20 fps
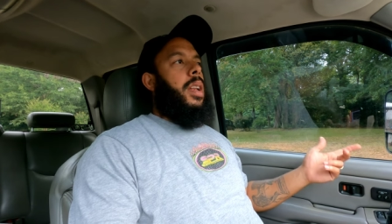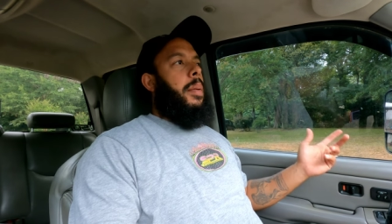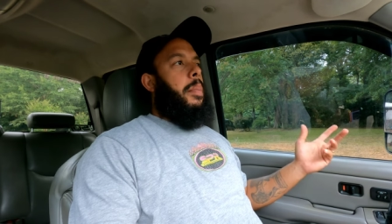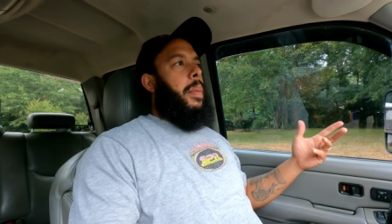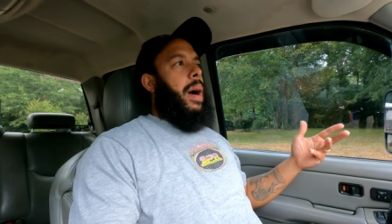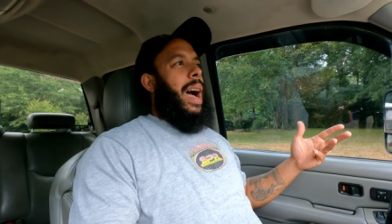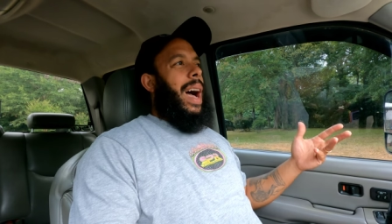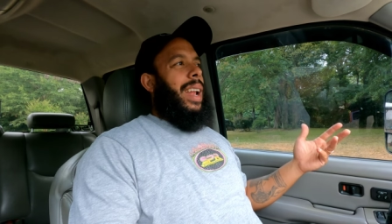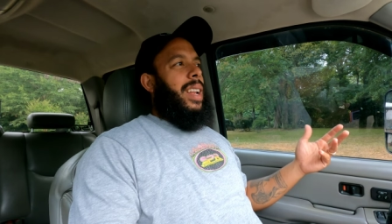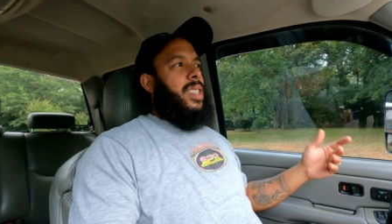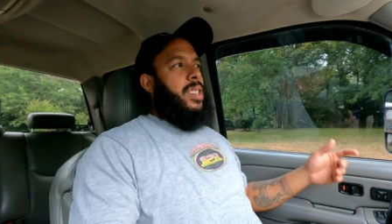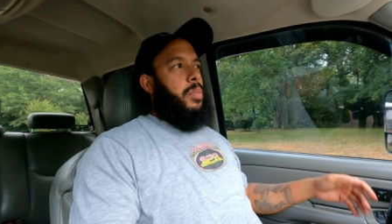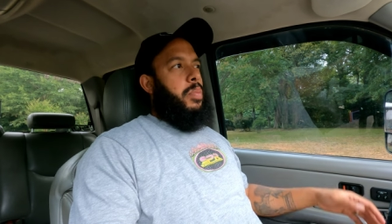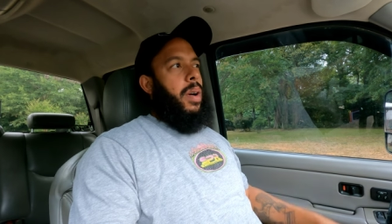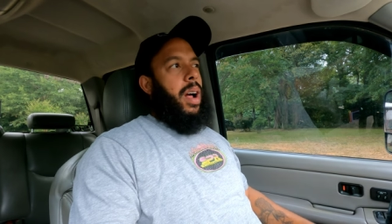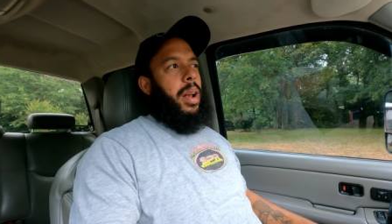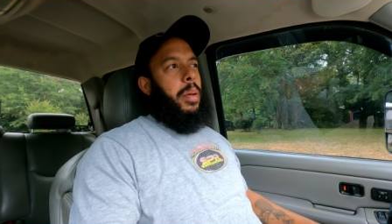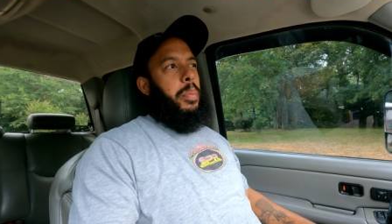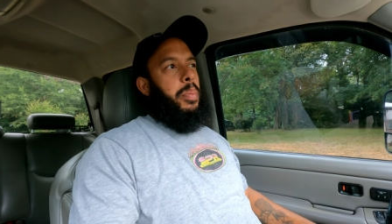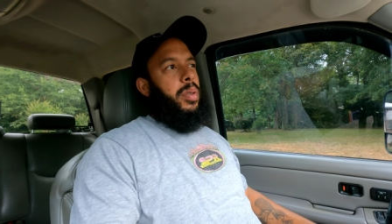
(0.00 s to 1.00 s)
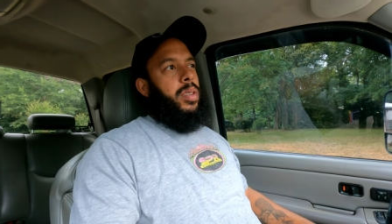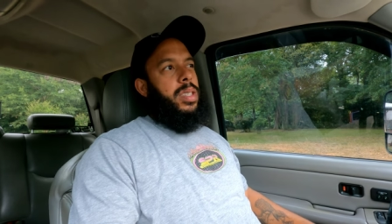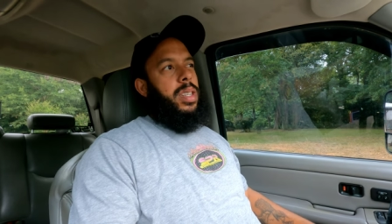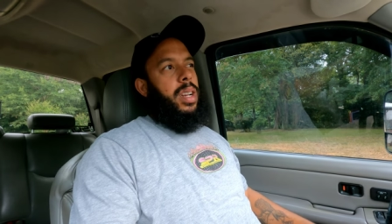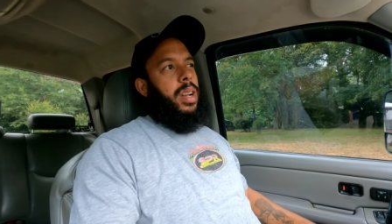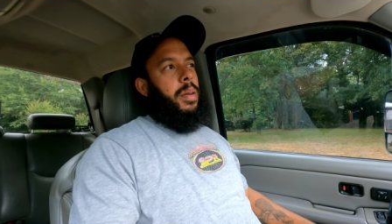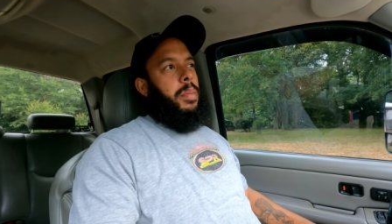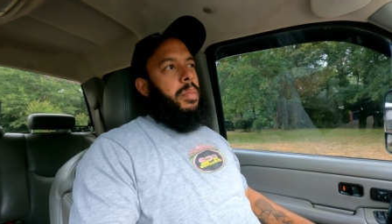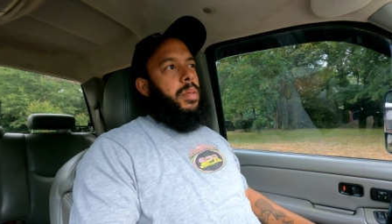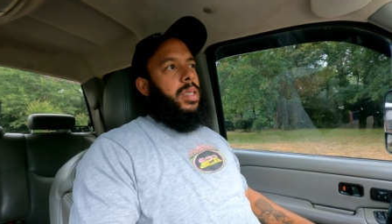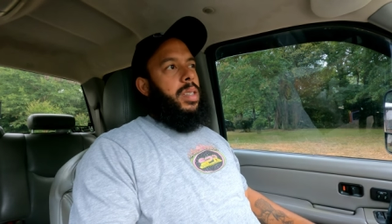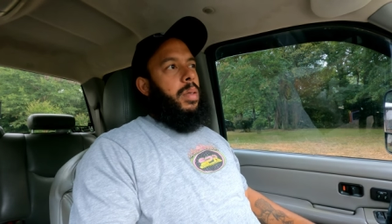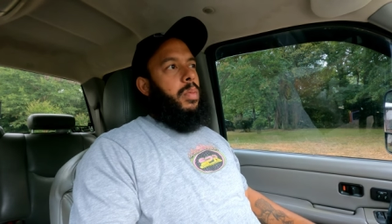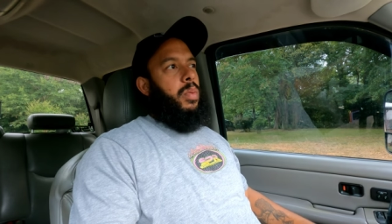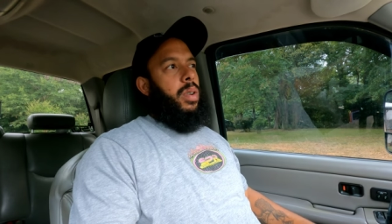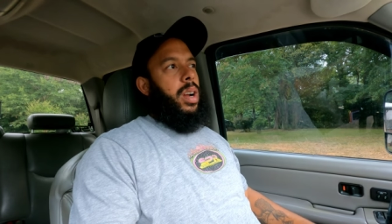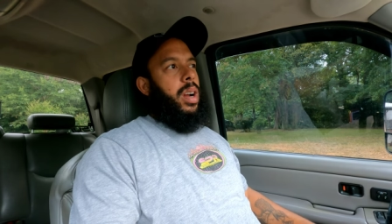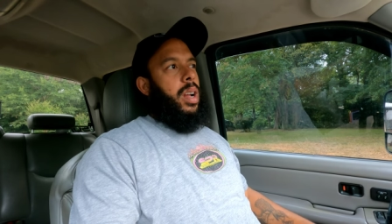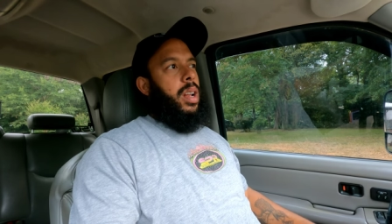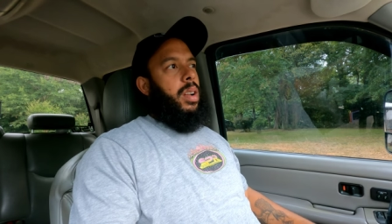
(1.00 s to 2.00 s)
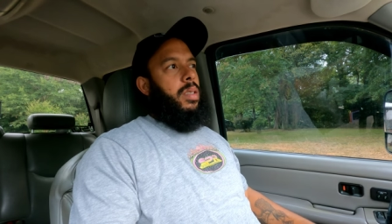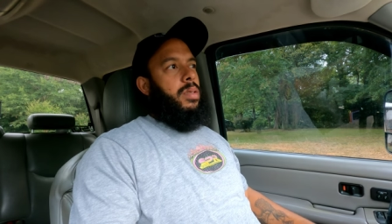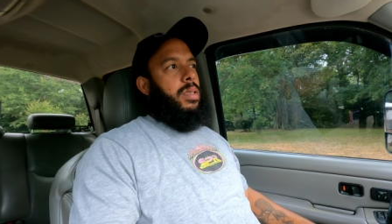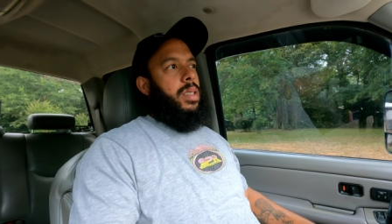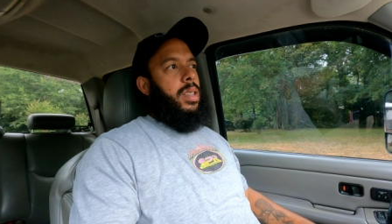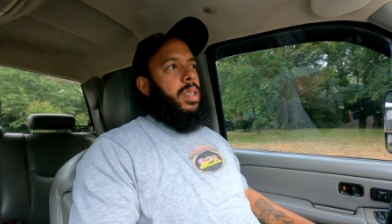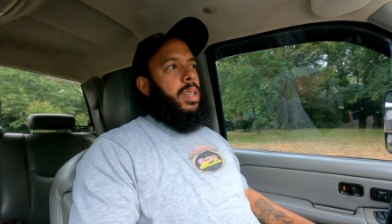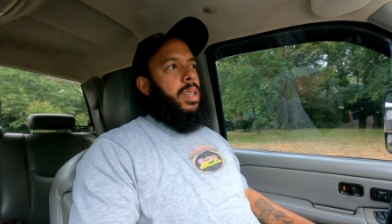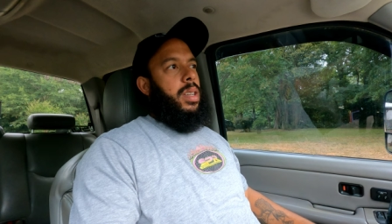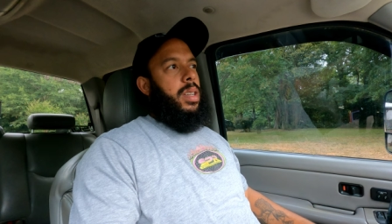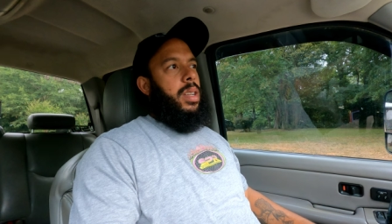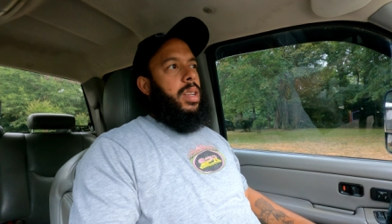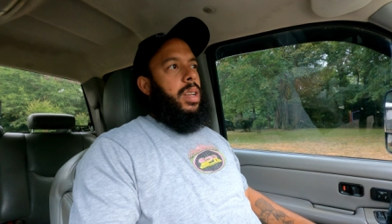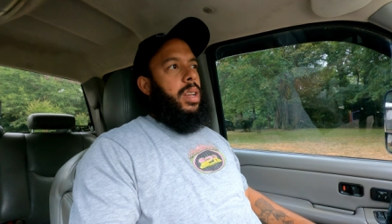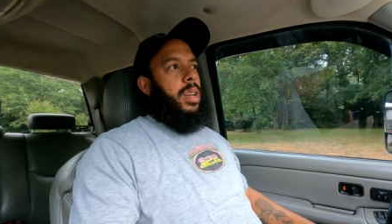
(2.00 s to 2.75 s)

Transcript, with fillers: The mileage will probably push it up somewhere close to